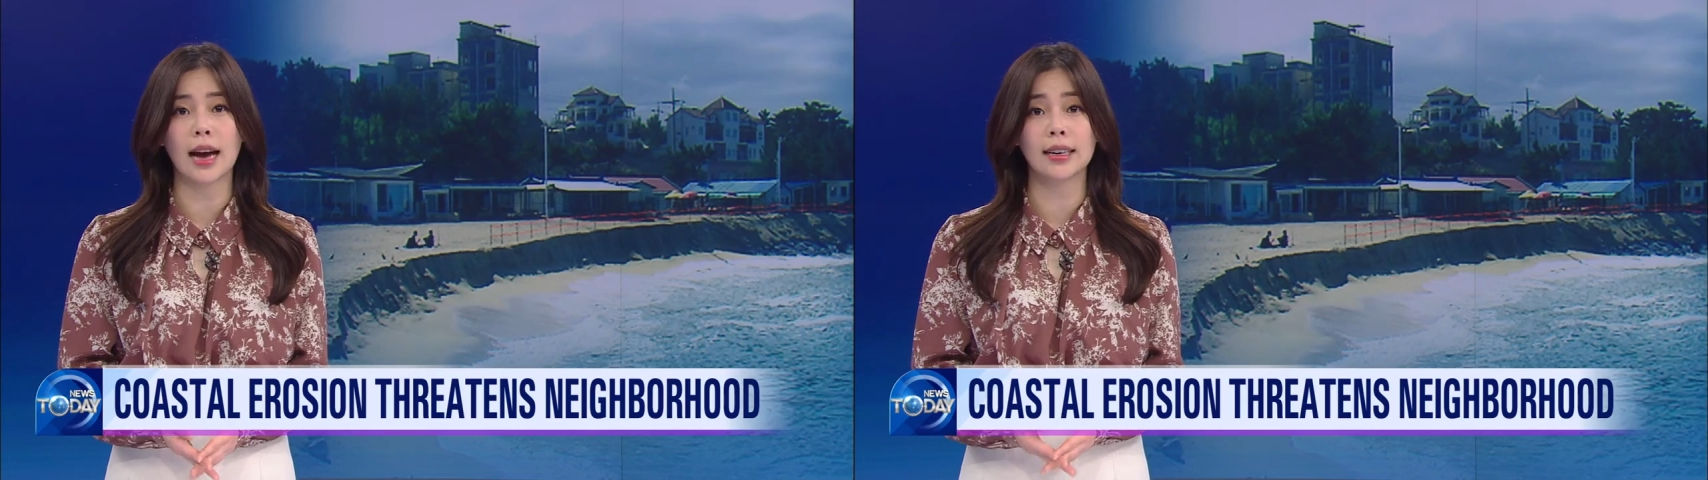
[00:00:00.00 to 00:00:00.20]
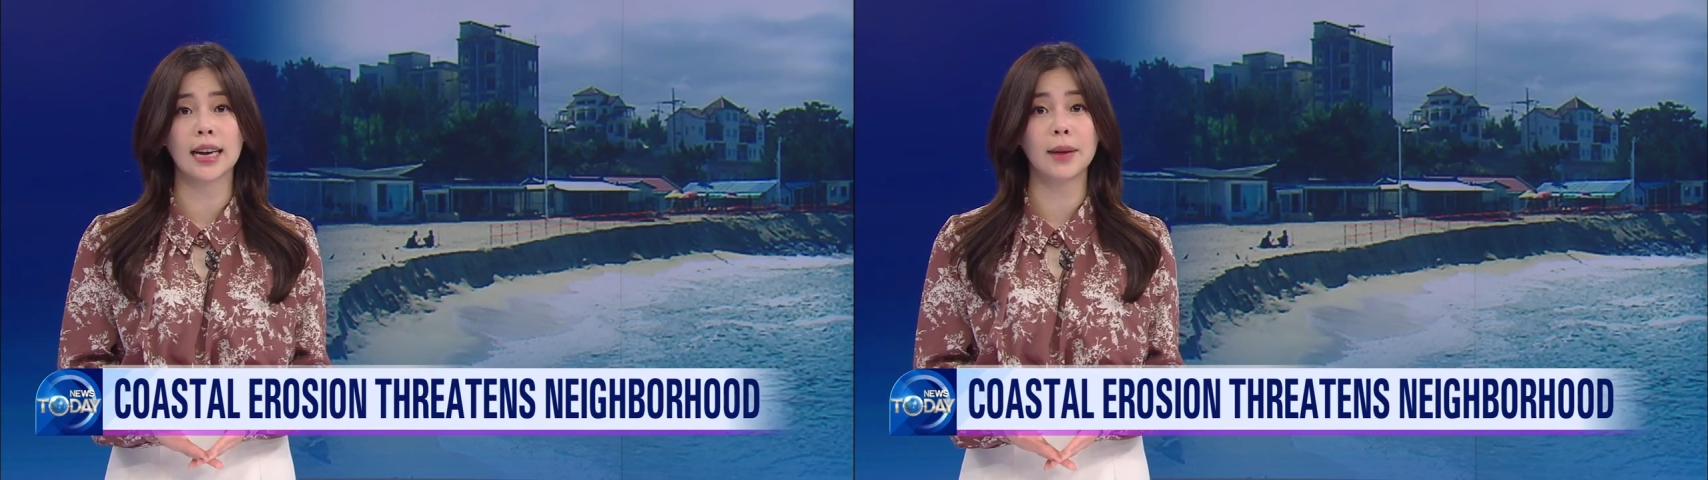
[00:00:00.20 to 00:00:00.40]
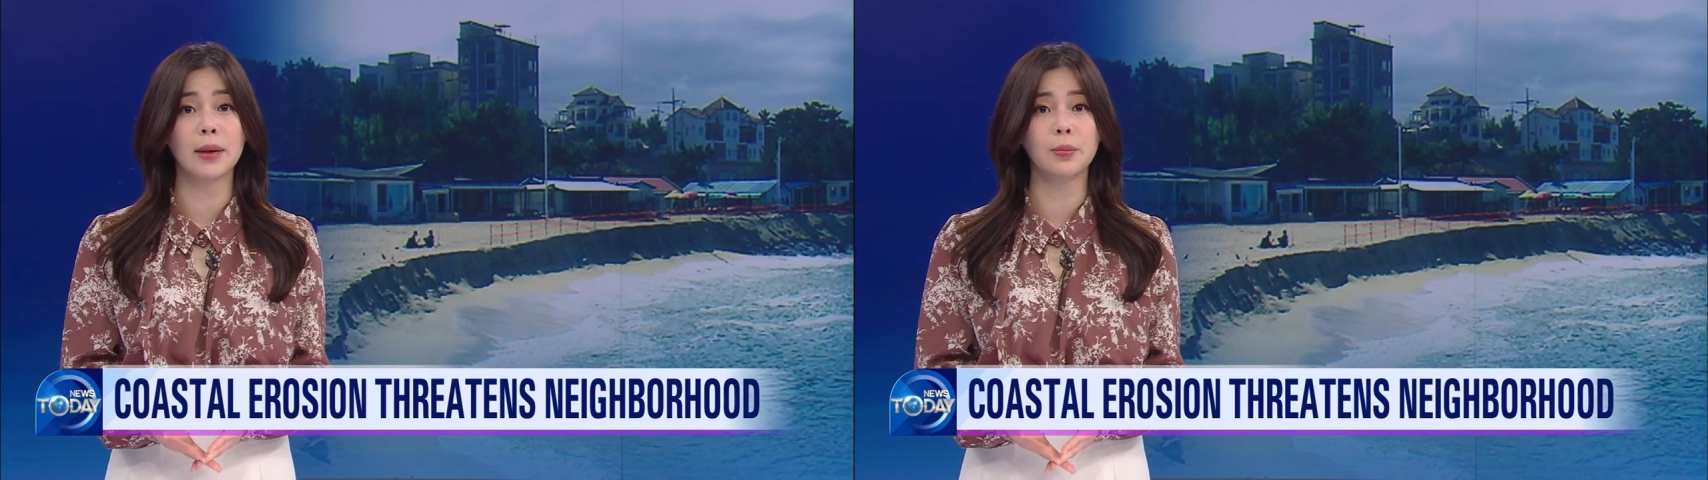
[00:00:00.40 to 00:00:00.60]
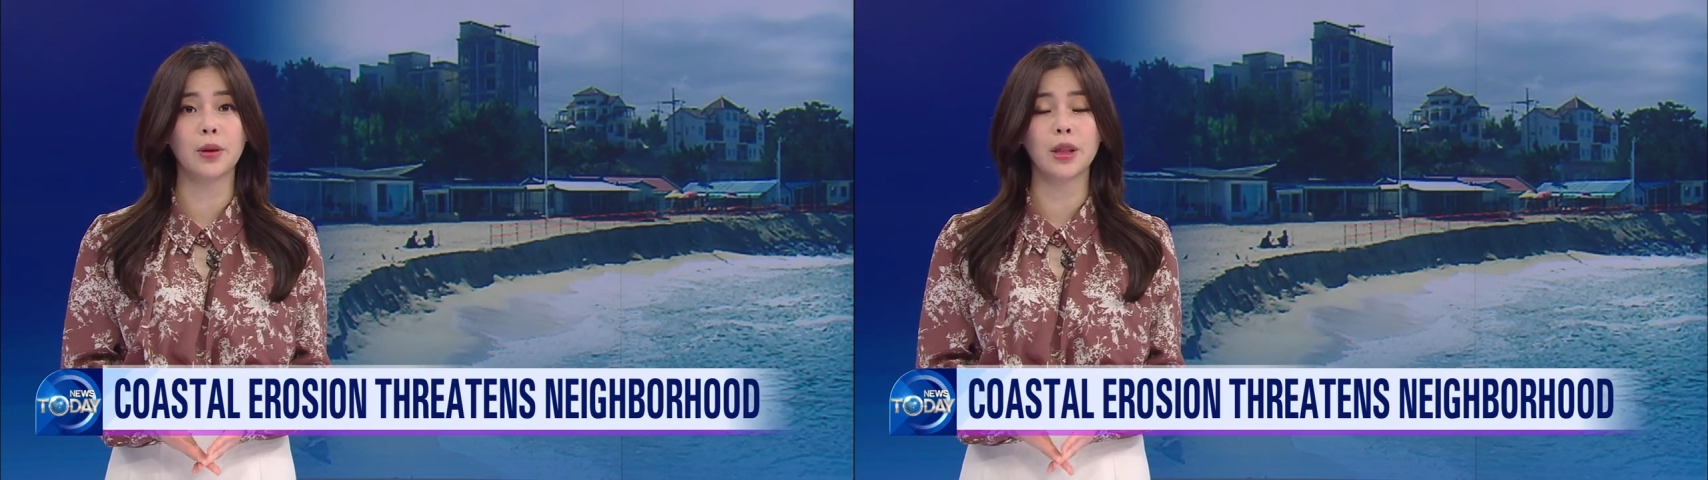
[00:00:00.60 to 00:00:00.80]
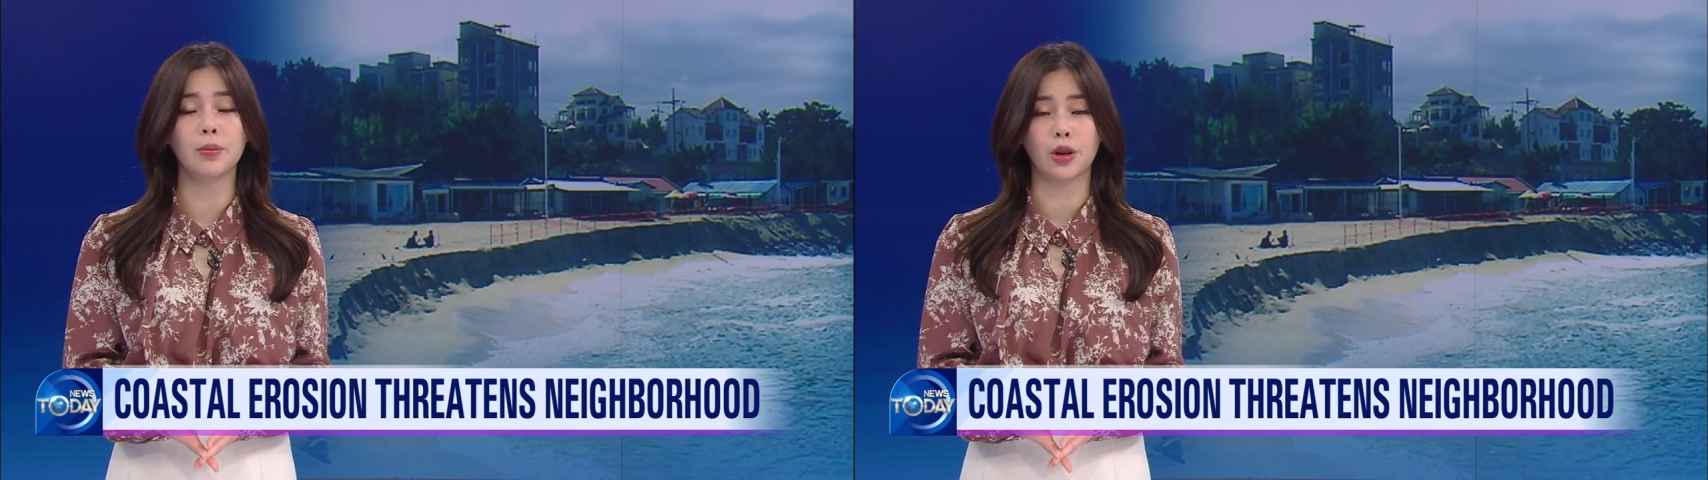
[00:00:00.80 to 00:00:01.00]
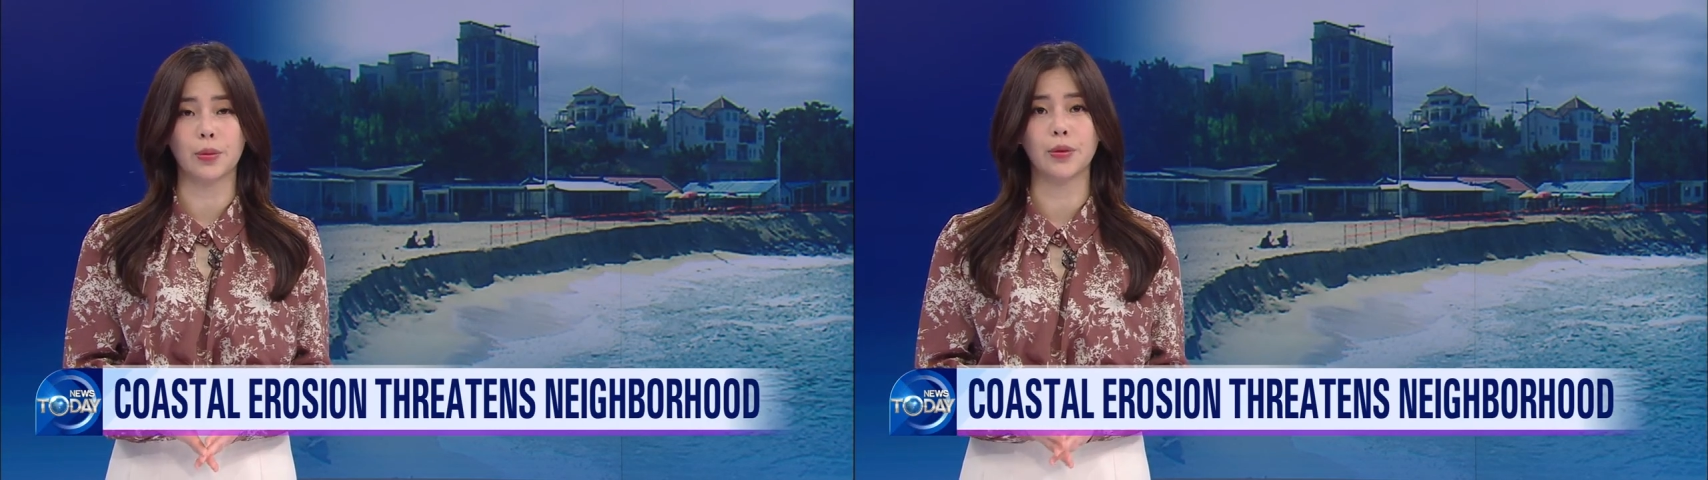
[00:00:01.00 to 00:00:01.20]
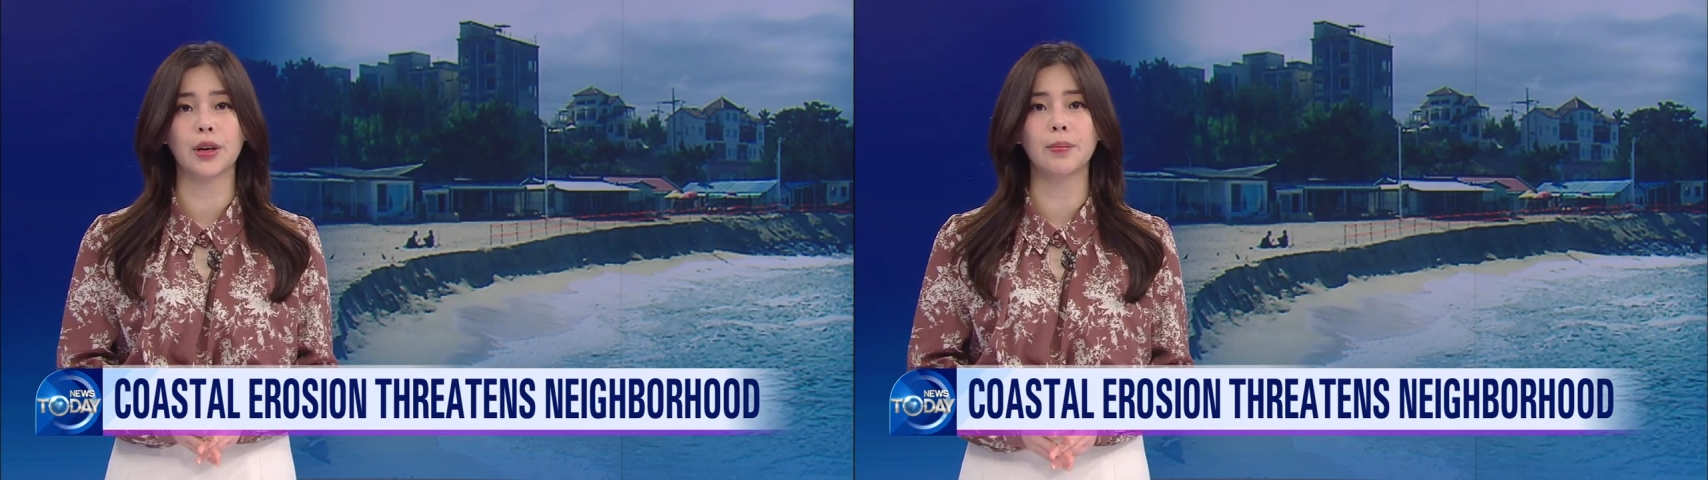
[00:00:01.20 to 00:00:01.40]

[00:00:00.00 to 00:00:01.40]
and come up with appropriate